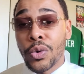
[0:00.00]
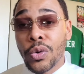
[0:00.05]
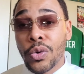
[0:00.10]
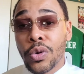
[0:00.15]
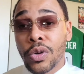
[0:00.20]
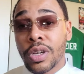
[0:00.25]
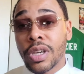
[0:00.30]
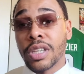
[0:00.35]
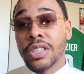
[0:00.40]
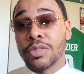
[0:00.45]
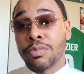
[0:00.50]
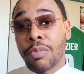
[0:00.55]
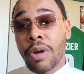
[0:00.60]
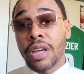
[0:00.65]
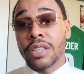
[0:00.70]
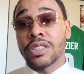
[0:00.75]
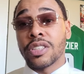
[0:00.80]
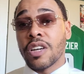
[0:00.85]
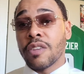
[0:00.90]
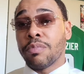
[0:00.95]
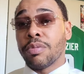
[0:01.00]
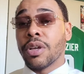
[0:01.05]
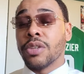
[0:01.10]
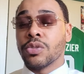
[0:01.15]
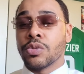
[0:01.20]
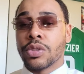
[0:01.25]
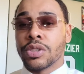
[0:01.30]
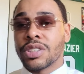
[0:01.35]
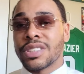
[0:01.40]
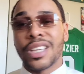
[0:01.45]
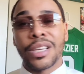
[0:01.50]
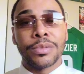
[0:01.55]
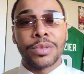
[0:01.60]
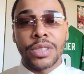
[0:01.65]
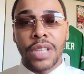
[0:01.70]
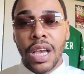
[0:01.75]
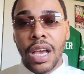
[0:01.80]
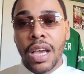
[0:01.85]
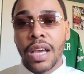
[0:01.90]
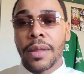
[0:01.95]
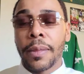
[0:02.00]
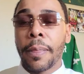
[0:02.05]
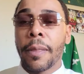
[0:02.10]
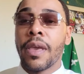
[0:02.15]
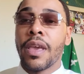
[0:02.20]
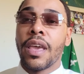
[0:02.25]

on because Bryce Huff plays on the same side